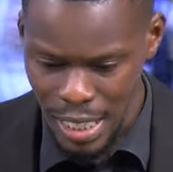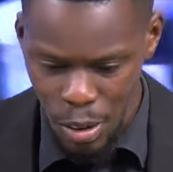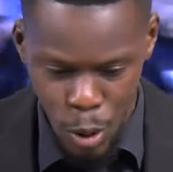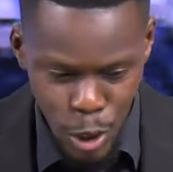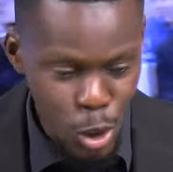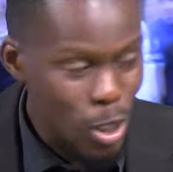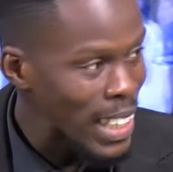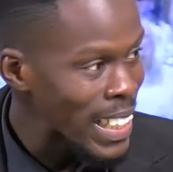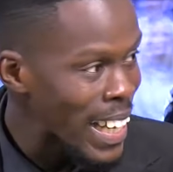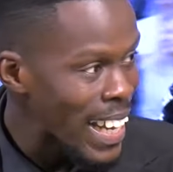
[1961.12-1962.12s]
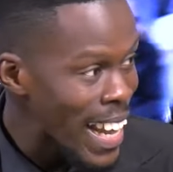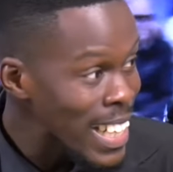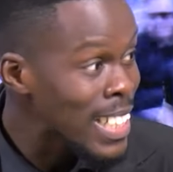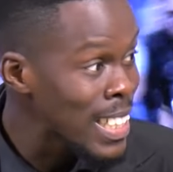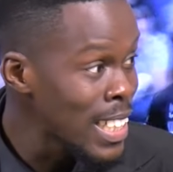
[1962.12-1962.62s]
when you look at the
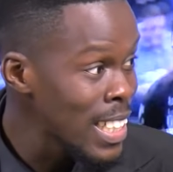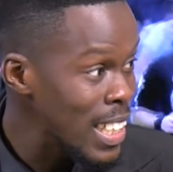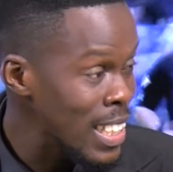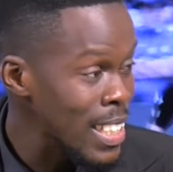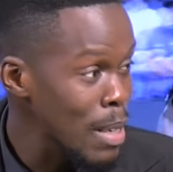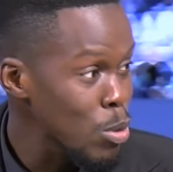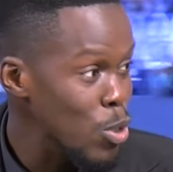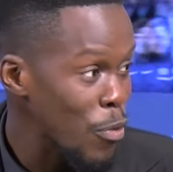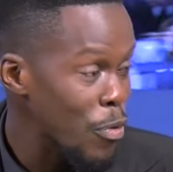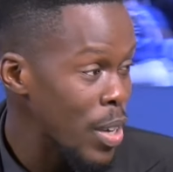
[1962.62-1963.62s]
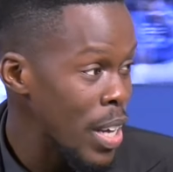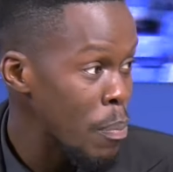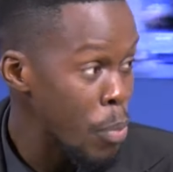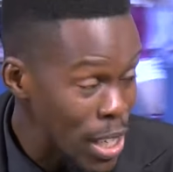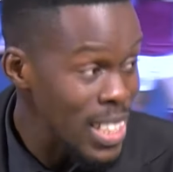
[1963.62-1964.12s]
XG in terms of
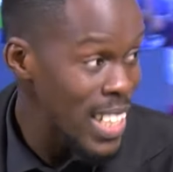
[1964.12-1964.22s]
points